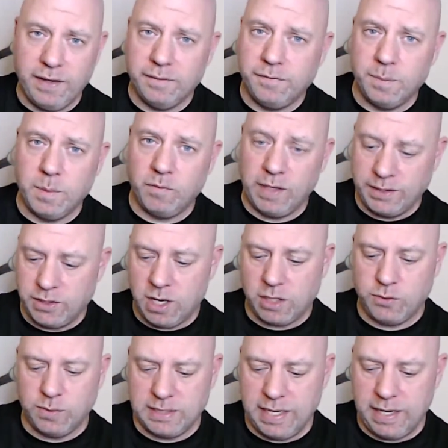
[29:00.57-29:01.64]
from the Red Sox
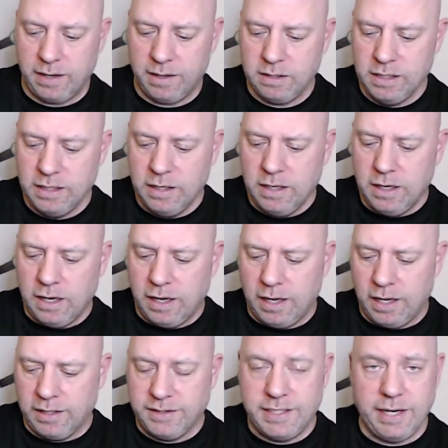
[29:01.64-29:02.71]
was there.
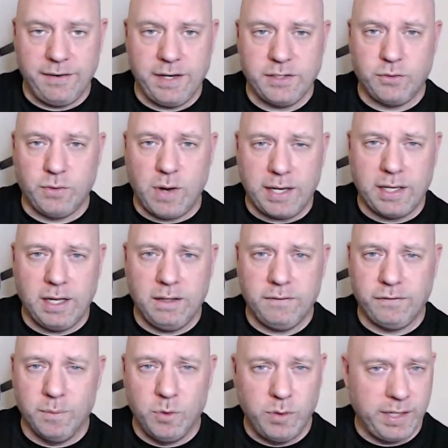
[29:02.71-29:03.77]
Darius Rucker
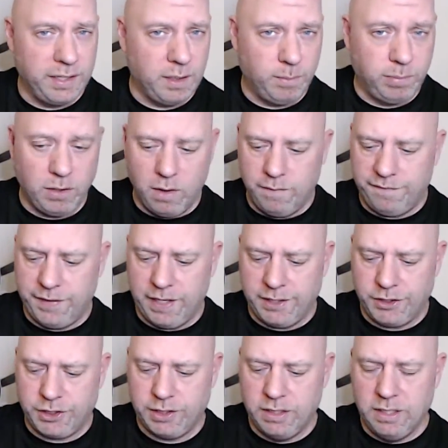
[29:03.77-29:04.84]
from Hootie and the
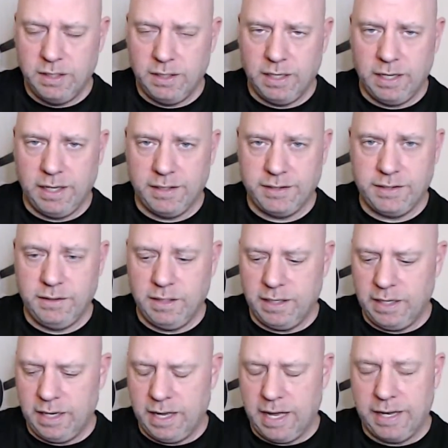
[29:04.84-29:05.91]
Blowfish.
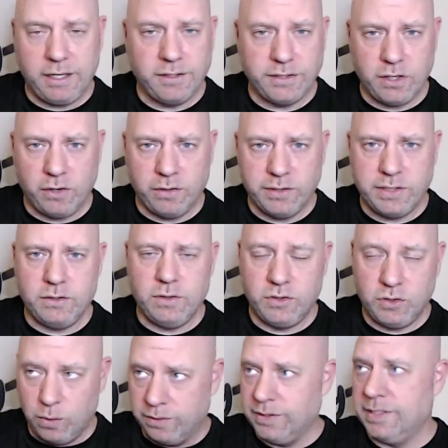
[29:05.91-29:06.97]
Annika
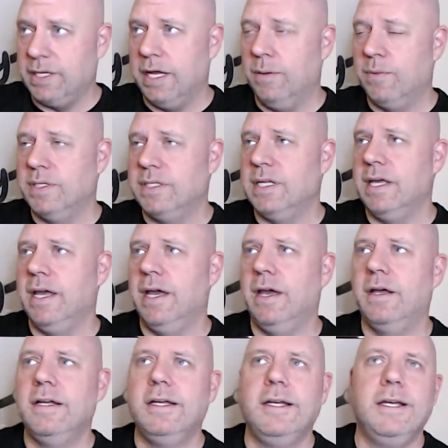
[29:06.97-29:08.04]
Sorenstam was there.
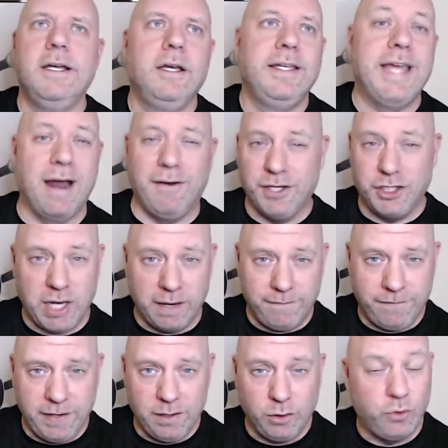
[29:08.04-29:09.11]
Gary
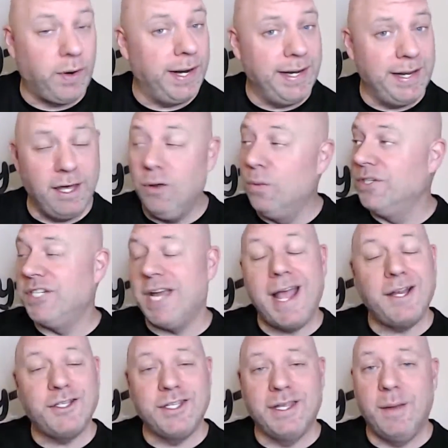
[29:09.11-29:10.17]
Sheffield. Grant Hill, which
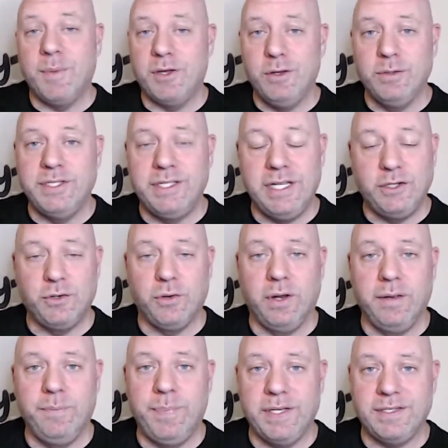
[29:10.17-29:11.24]
actually I'm a huge
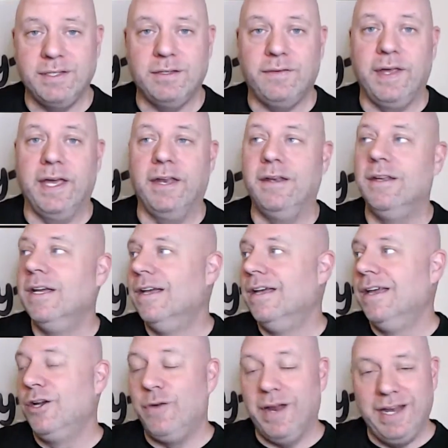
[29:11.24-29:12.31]
Detroit Pistons fan.
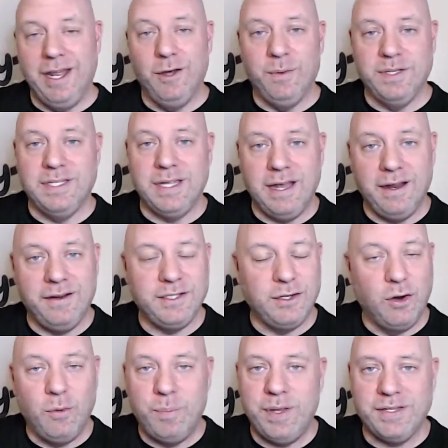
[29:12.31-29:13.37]
Grant Hill was there. He's an
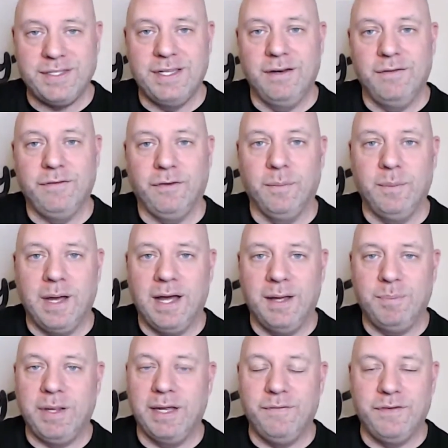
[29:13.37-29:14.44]
old Piston from
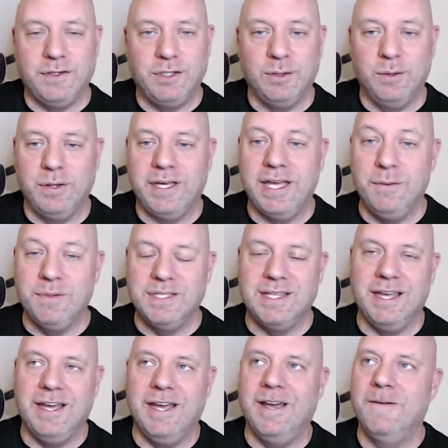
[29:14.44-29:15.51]
played for Duke. He was
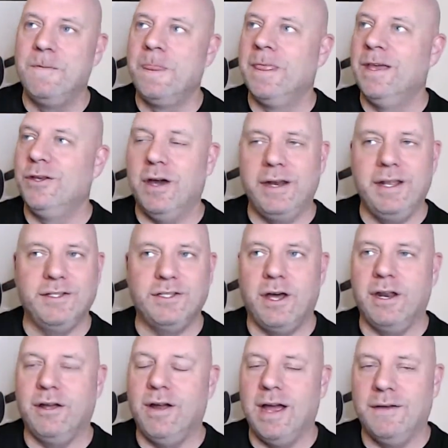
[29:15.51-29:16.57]
there. Got his
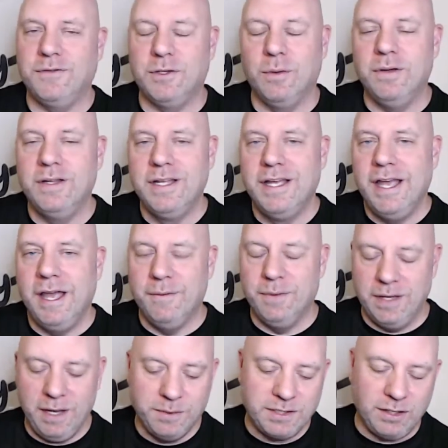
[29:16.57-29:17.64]
autograph. So it
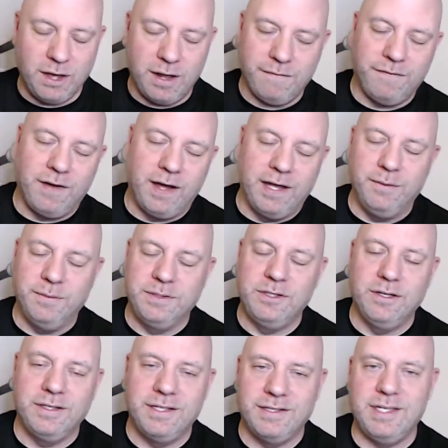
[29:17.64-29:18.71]
was a lot of fun. It was
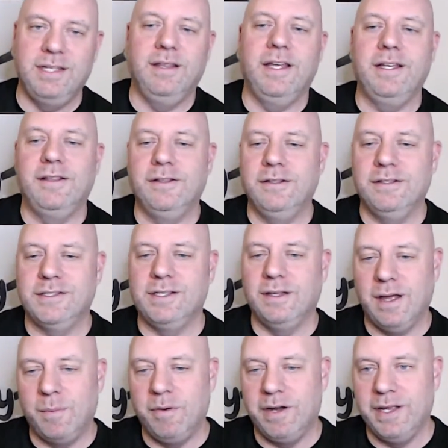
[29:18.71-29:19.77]
good to see like
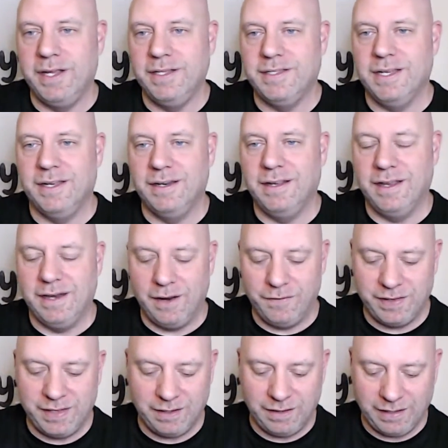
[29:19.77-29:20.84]
celebrities and
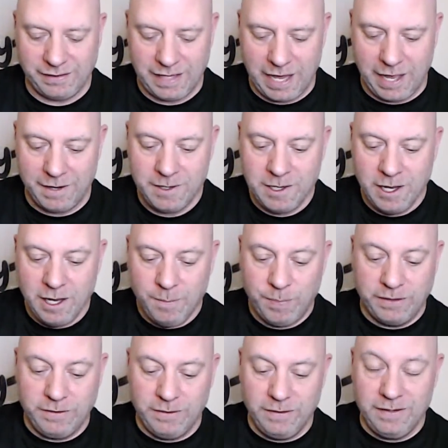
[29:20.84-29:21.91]
everything like that.
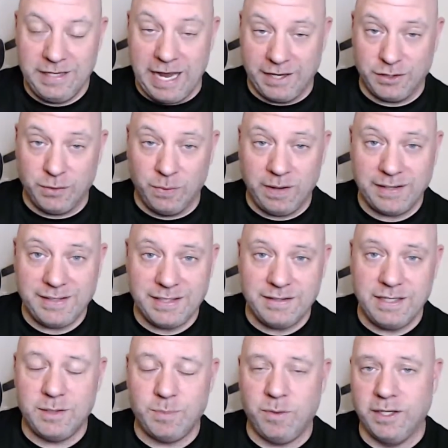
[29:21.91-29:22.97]
But yeah, so we're at
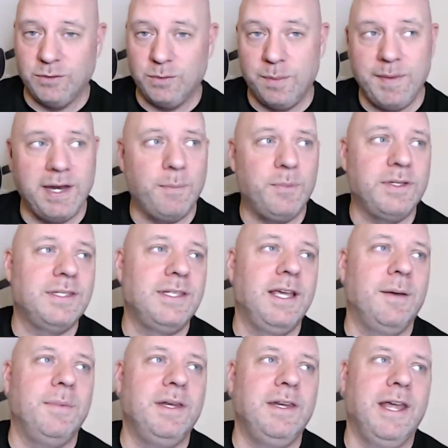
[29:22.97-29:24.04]
Disney Springs. We meet up with
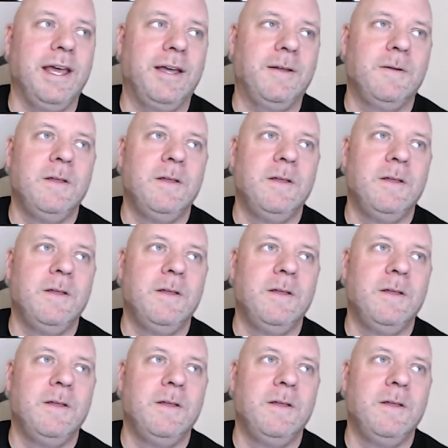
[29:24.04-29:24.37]
Sam and Nick,